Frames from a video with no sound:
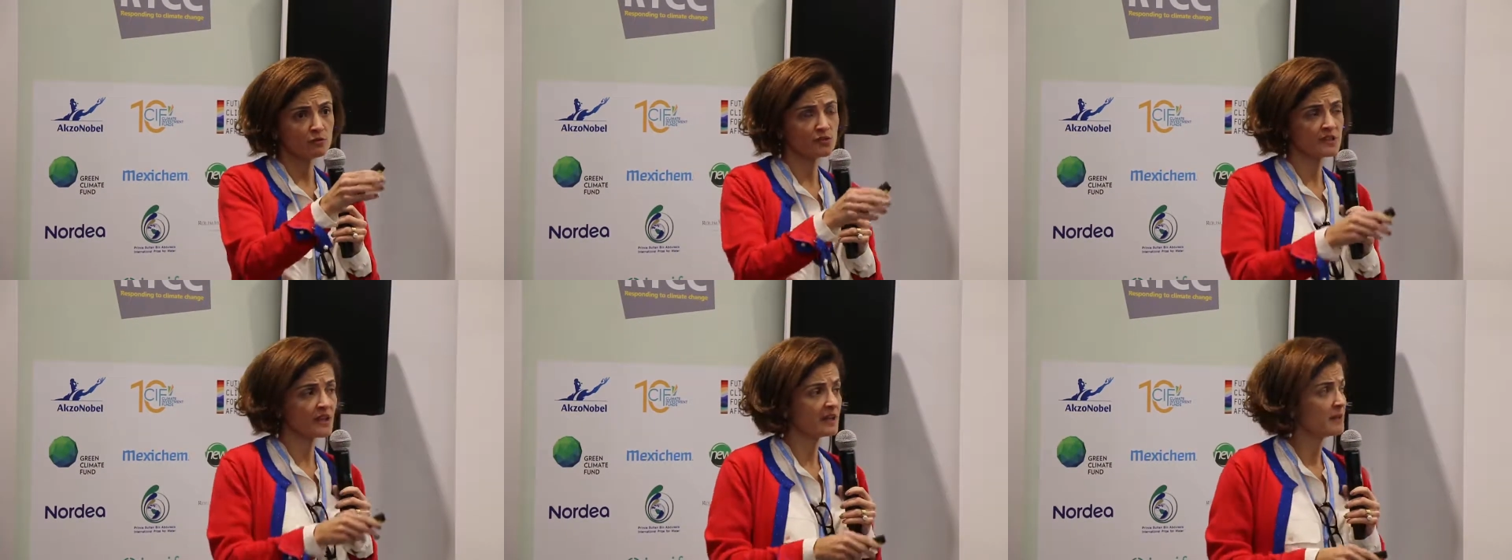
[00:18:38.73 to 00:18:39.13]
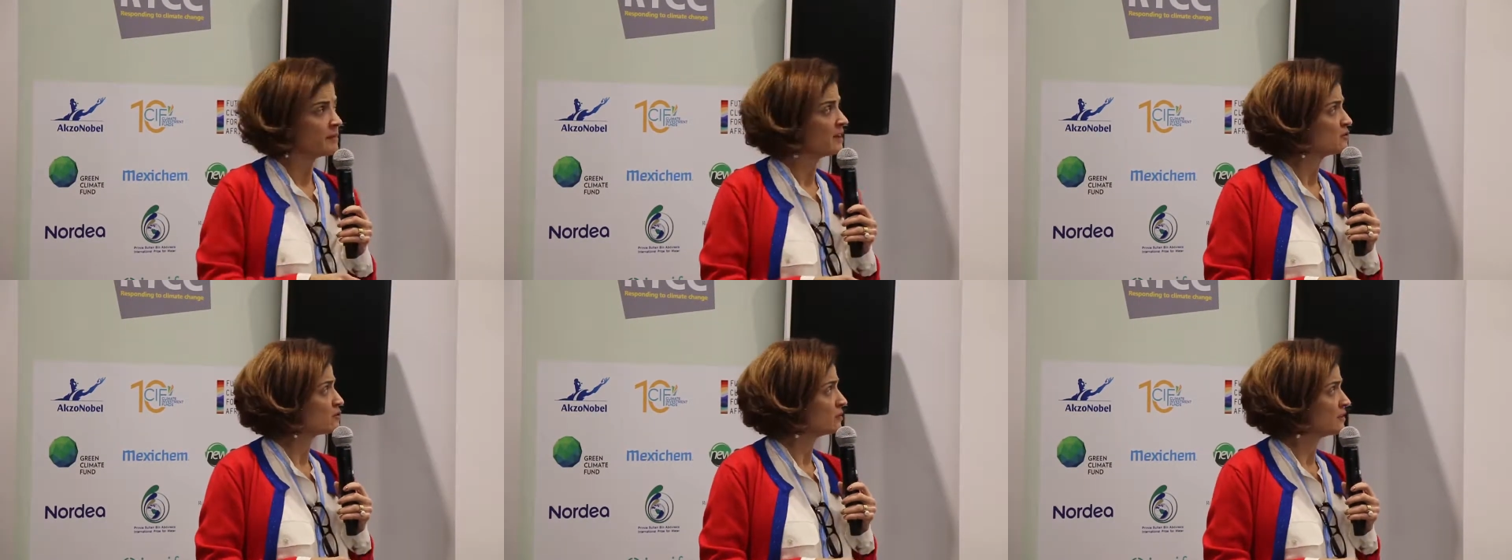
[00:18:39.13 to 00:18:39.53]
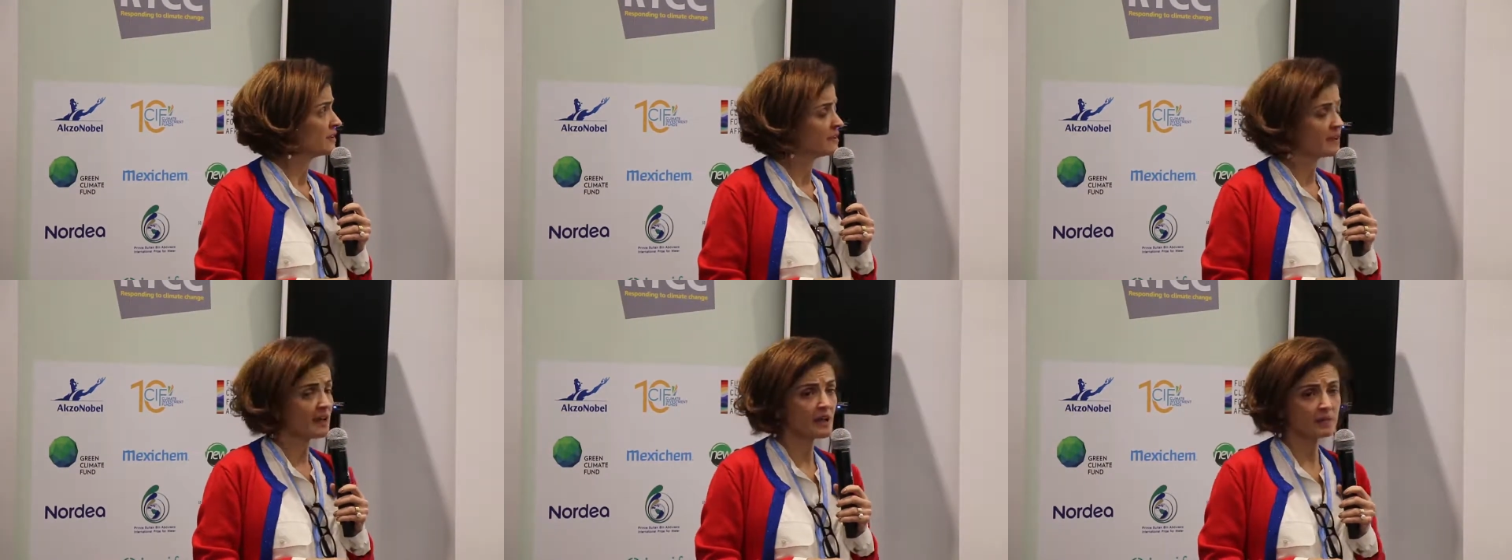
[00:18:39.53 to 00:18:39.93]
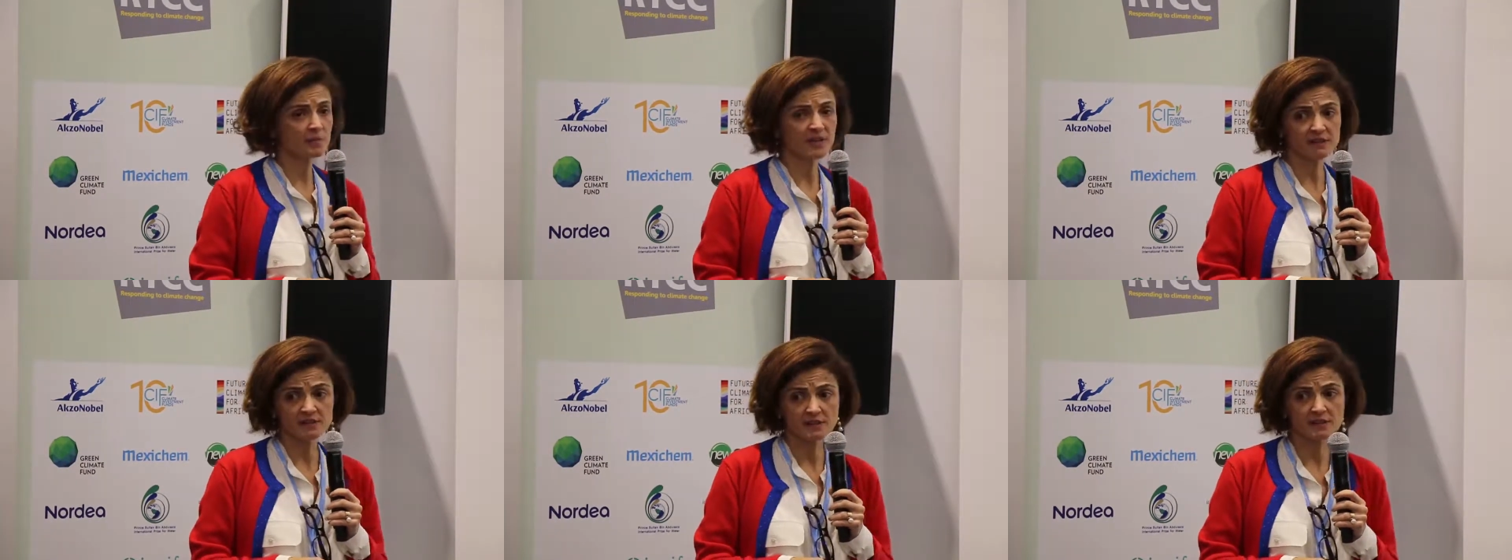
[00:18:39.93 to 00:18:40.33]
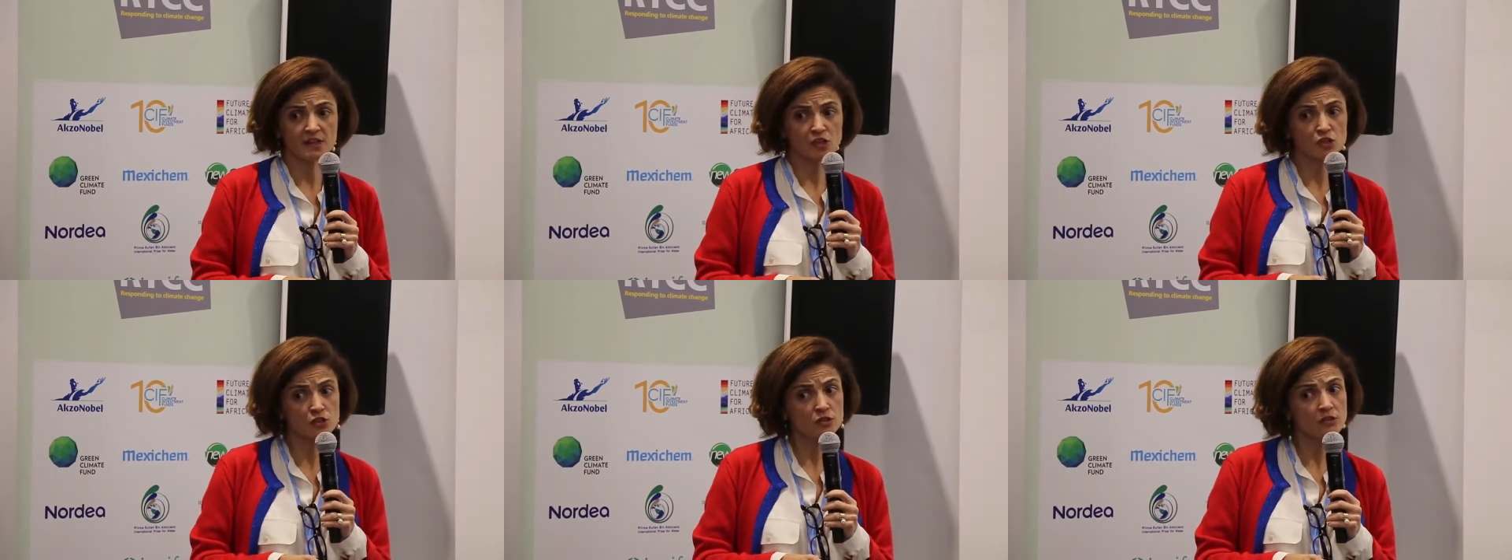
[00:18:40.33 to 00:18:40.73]
Luciana mentioned in her
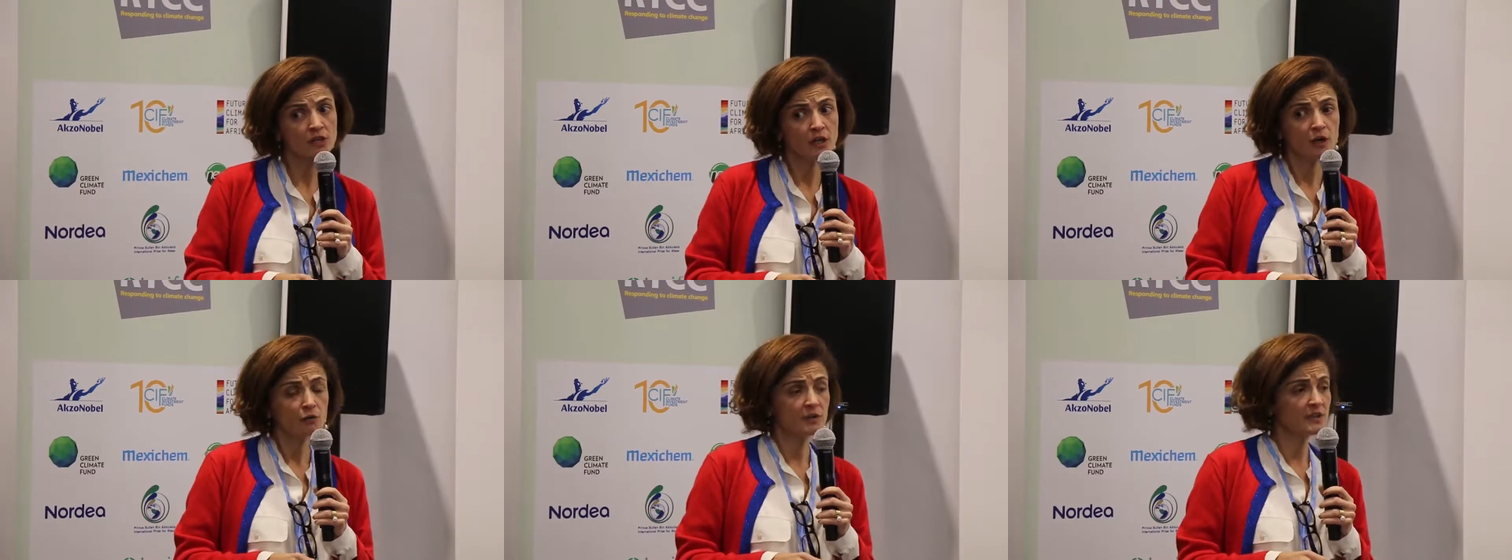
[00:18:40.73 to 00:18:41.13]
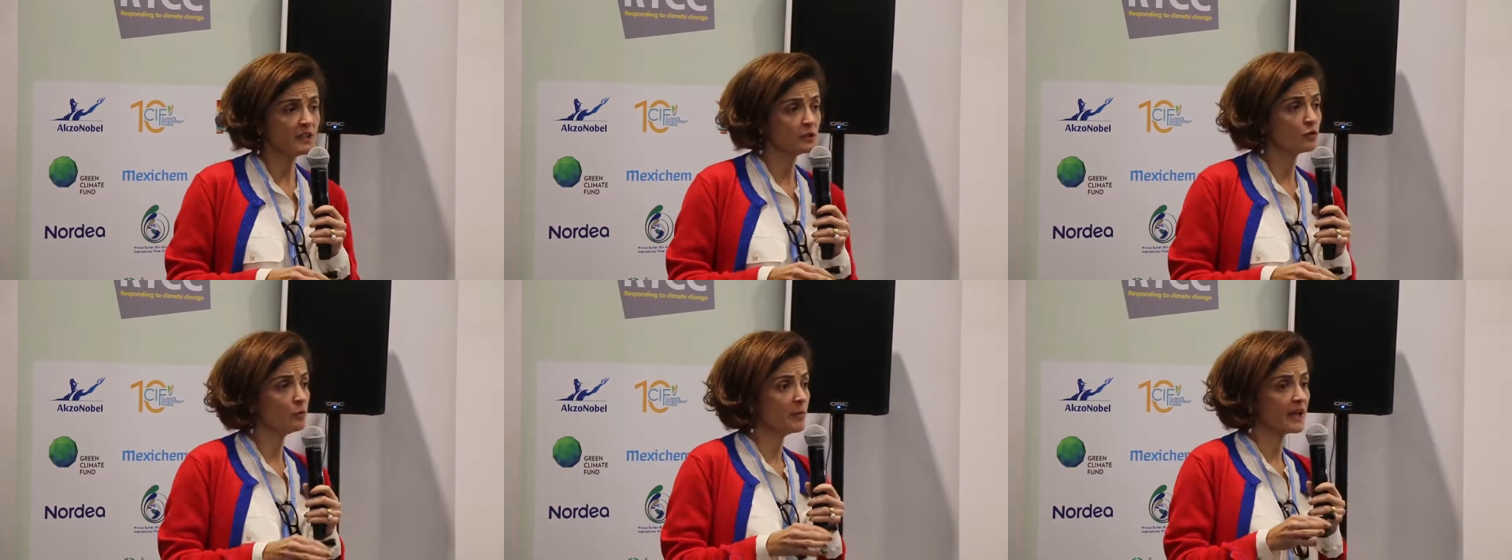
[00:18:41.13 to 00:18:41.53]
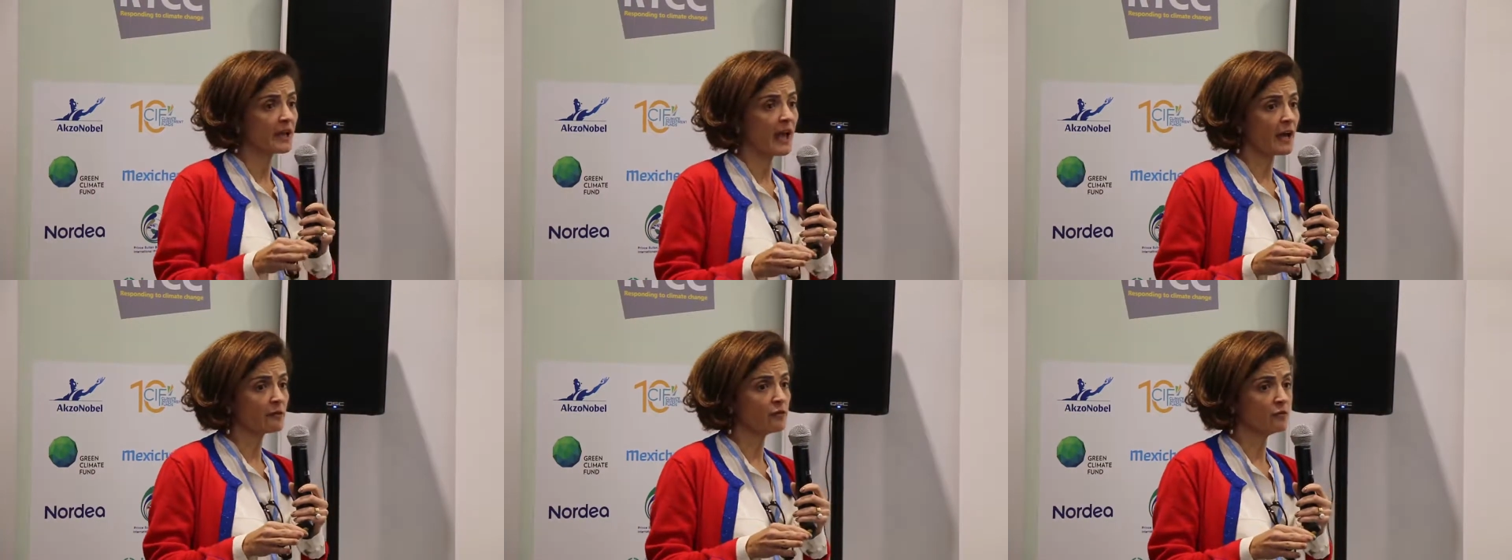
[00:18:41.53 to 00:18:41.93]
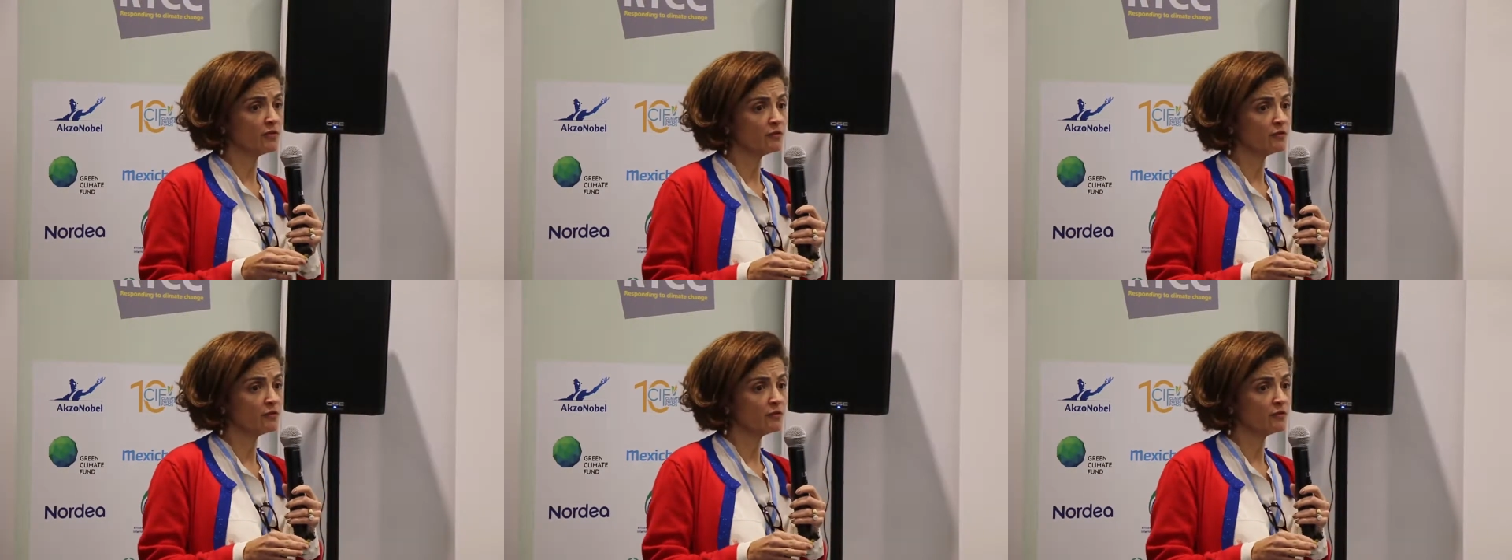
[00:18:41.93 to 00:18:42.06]
presentation, we need to be careful.